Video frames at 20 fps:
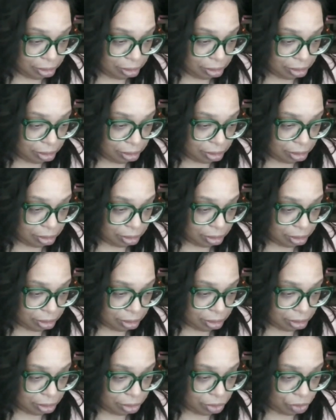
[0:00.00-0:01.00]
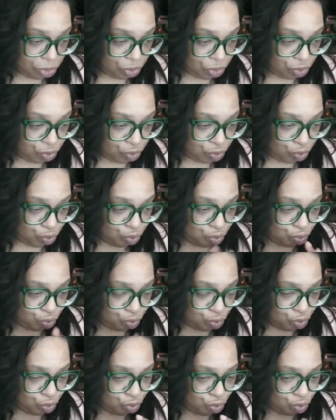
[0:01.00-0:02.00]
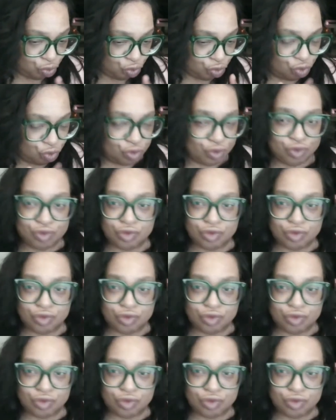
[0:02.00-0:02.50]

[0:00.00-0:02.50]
Nothing is said.